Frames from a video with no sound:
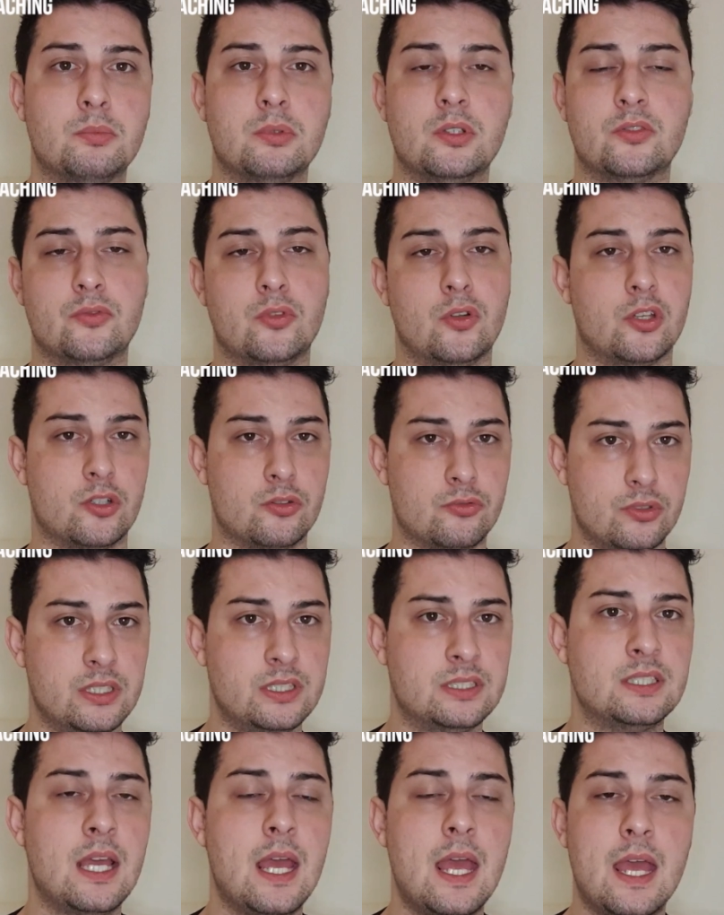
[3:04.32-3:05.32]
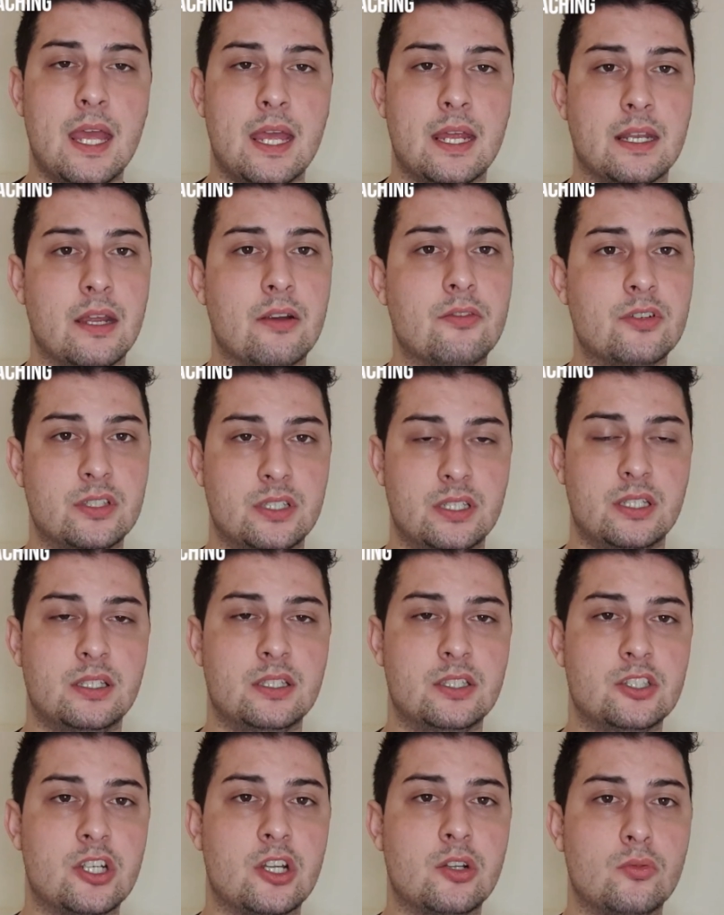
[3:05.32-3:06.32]
blood flow increase, and everything
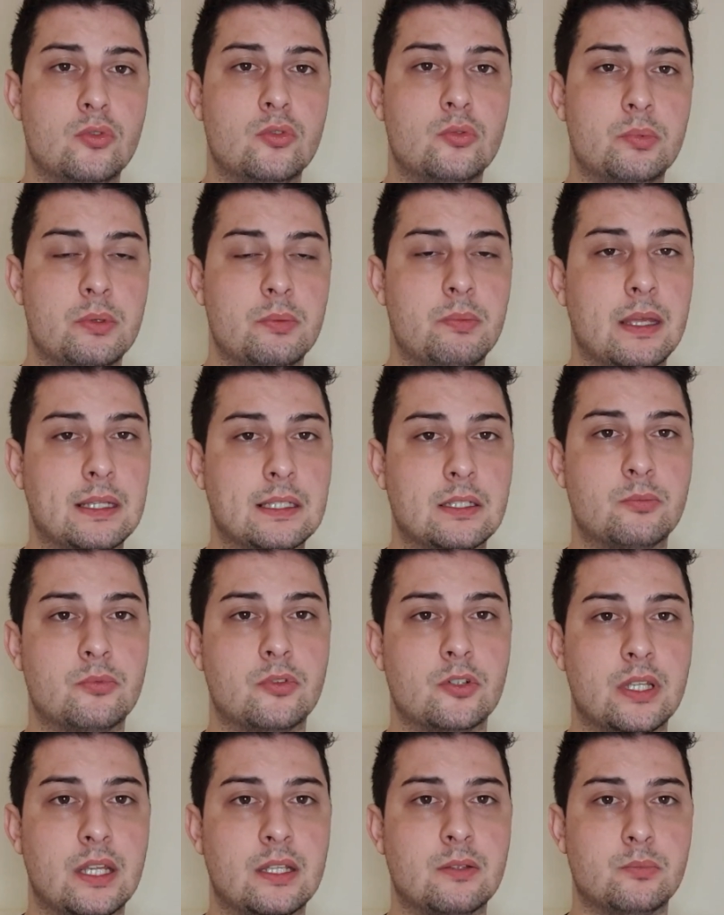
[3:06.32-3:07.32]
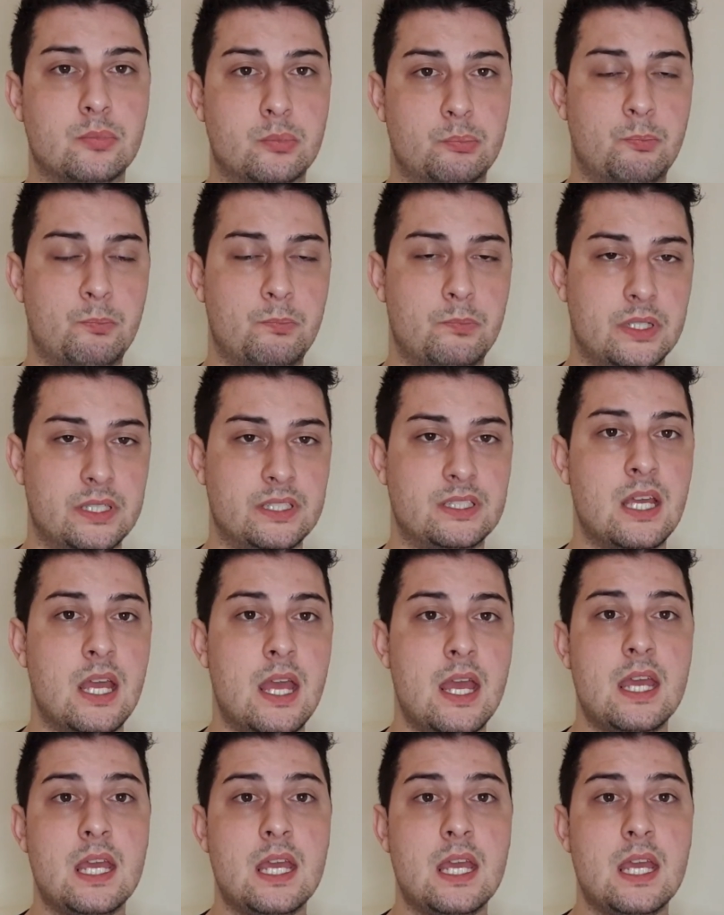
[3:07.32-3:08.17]
in general will be better for that place.